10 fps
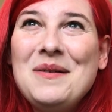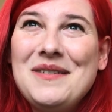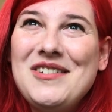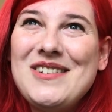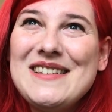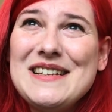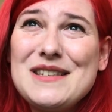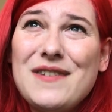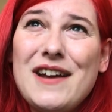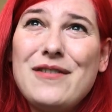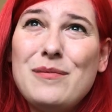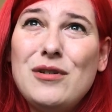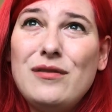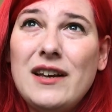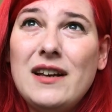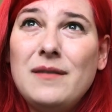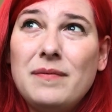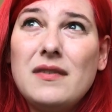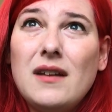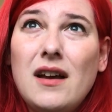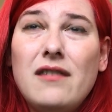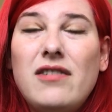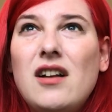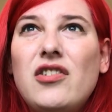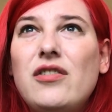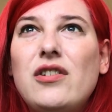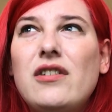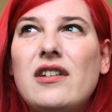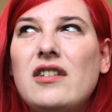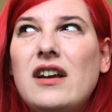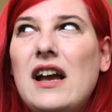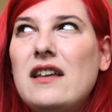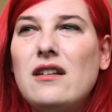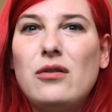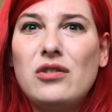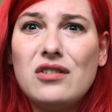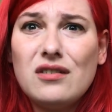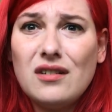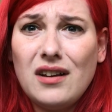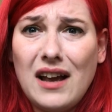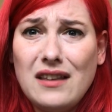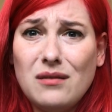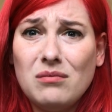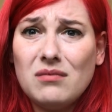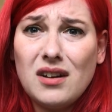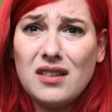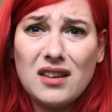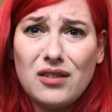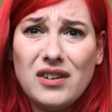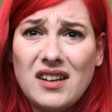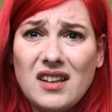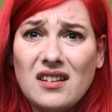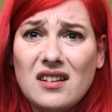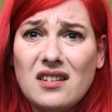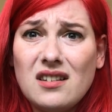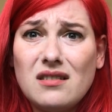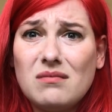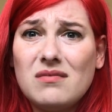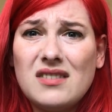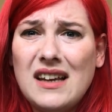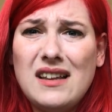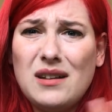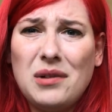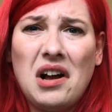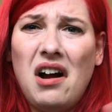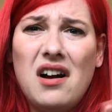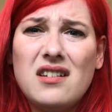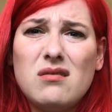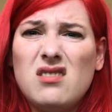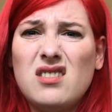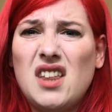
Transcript: What is your least favourite movie? Fast and Furious. I hate those. I hate them. I think they're ridiculous. Anything with cars.